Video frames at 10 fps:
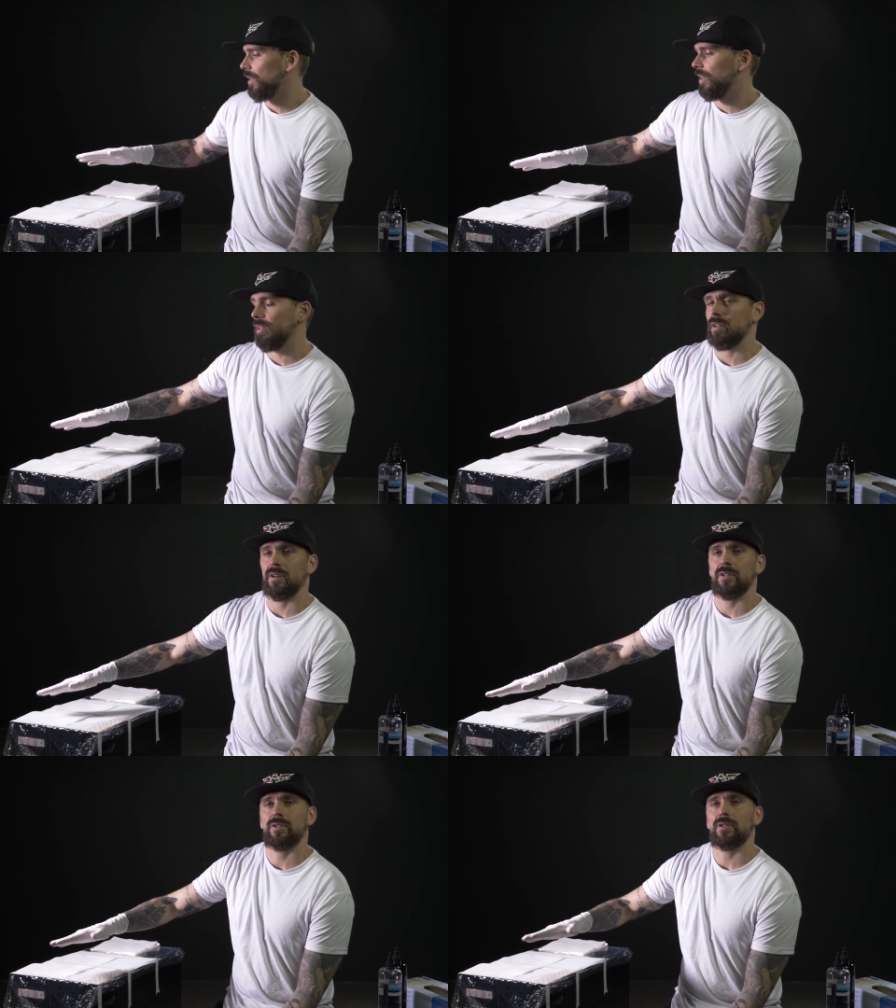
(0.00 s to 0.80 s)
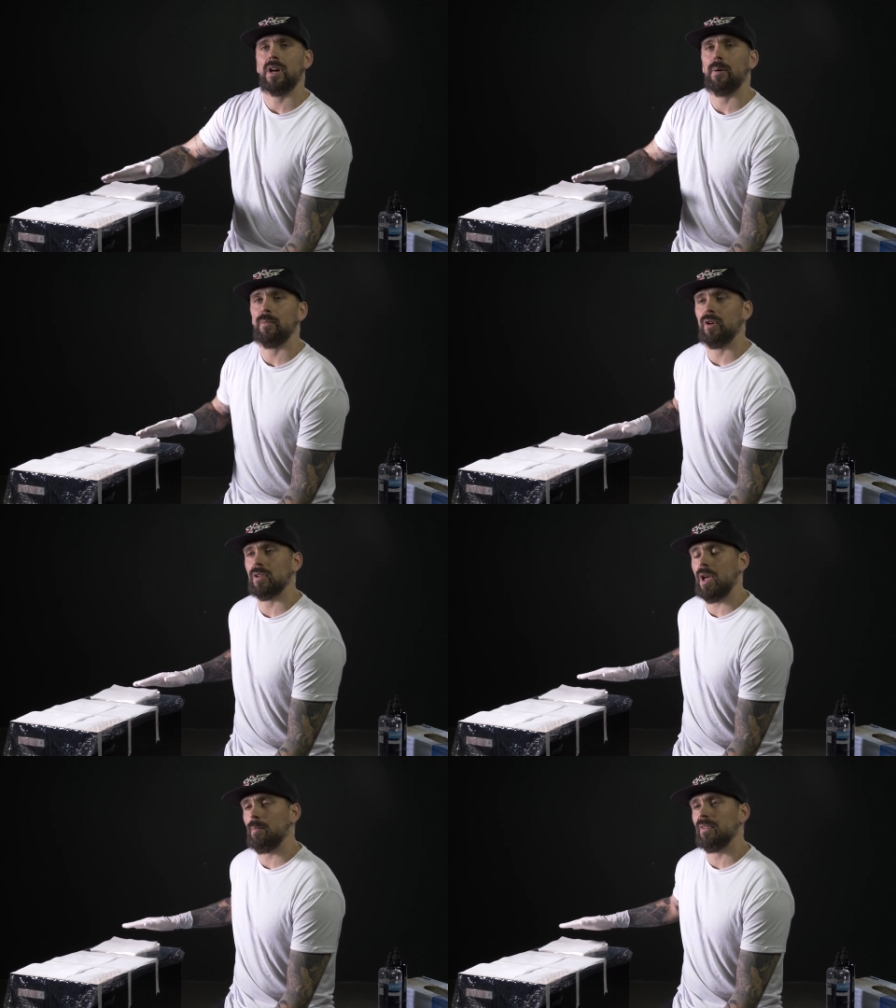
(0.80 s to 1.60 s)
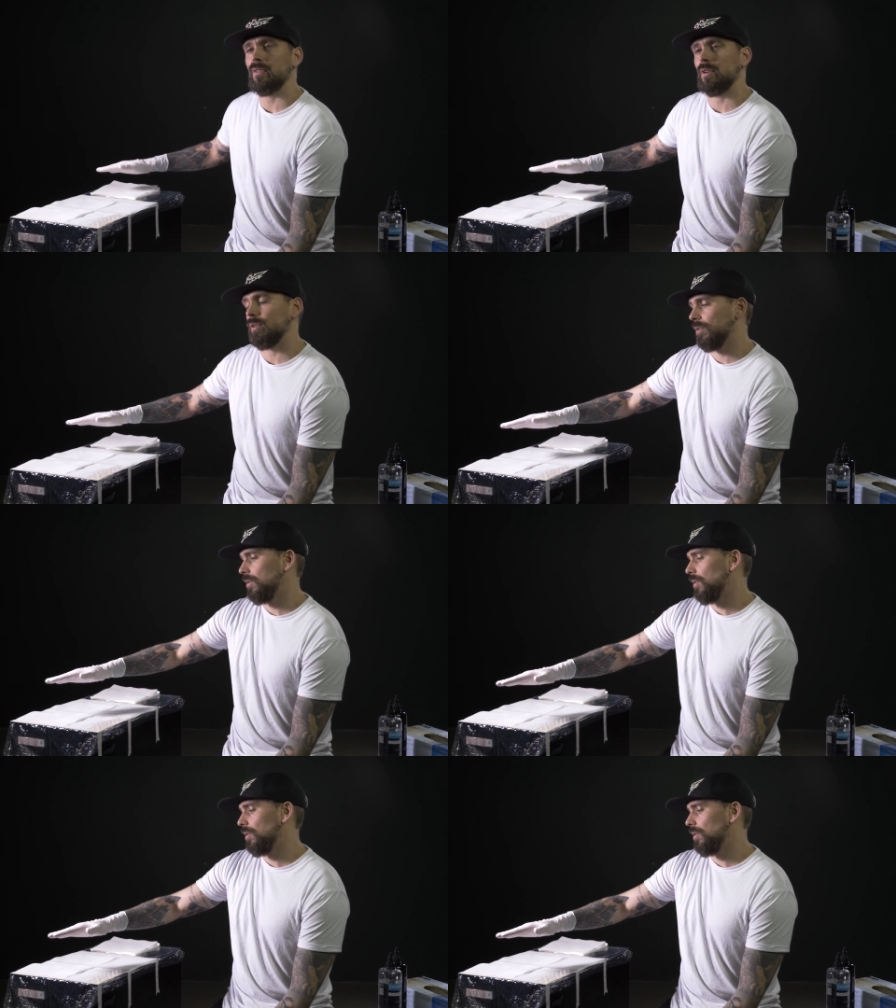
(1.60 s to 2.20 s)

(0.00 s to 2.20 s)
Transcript: any dirt to come on top of the